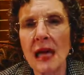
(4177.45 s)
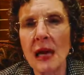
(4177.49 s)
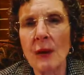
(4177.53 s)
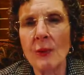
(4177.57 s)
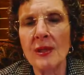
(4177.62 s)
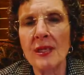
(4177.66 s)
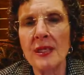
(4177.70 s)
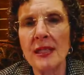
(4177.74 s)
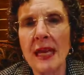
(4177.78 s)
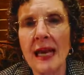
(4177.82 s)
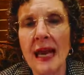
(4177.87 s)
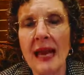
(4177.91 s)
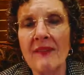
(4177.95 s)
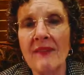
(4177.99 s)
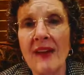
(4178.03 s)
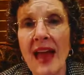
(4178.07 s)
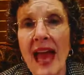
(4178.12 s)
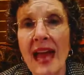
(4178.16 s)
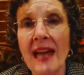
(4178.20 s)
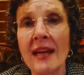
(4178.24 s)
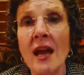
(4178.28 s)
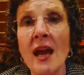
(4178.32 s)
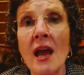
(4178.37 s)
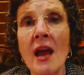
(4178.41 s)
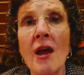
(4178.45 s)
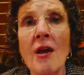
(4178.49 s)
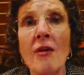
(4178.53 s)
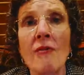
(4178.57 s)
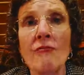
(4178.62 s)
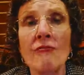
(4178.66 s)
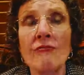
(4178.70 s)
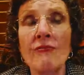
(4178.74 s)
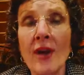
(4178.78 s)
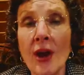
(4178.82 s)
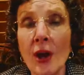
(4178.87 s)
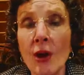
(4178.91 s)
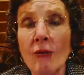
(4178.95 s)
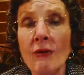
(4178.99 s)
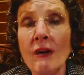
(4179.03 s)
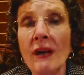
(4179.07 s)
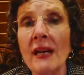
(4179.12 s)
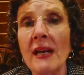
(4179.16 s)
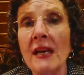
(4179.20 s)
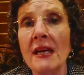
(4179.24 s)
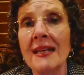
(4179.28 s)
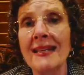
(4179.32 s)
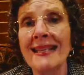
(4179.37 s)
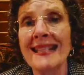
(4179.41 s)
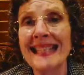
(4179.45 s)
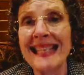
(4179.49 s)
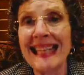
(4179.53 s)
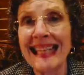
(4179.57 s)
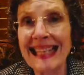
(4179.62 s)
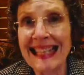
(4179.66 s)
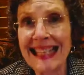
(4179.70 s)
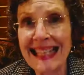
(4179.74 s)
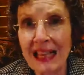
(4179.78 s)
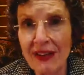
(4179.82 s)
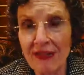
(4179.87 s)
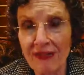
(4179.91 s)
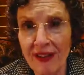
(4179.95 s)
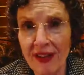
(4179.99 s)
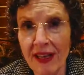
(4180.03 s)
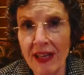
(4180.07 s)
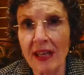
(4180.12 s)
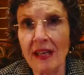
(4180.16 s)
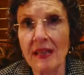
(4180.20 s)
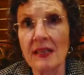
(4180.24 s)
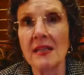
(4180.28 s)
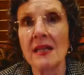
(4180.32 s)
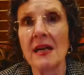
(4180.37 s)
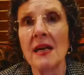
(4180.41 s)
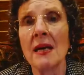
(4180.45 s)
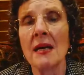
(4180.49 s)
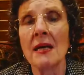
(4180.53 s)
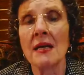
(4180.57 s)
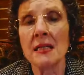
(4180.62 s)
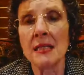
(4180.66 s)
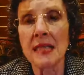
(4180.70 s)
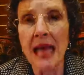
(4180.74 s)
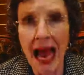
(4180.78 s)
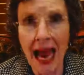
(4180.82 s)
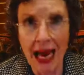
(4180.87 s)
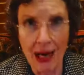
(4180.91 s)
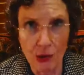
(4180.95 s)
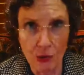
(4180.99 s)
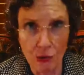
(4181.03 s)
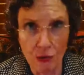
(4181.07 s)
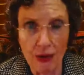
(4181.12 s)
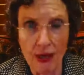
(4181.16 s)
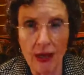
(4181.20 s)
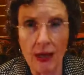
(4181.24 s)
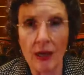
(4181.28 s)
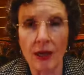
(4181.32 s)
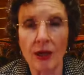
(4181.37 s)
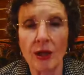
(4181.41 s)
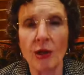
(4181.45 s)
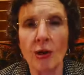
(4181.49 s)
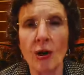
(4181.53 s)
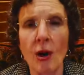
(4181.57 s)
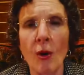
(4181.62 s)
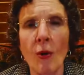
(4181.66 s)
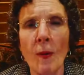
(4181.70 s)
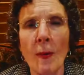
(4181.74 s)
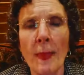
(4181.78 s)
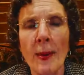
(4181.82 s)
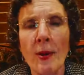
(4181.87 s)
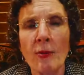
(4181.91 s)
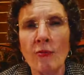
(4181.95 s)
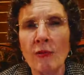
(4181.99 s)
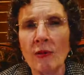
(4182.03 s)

I would say, have had very significant diarrhea, you know,